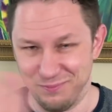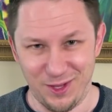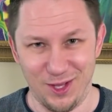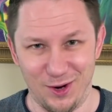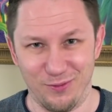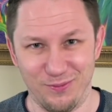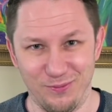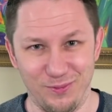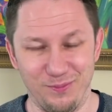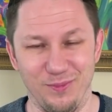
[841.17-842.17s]
you know,
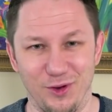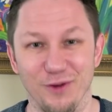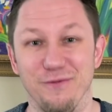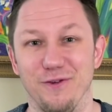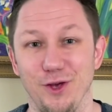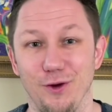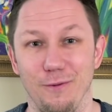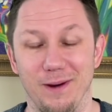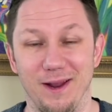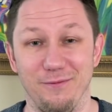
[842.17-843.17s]
good for
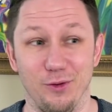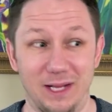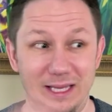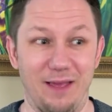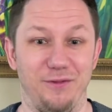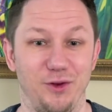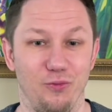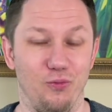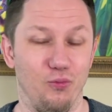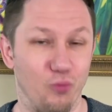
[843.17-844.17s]
you. But if you if you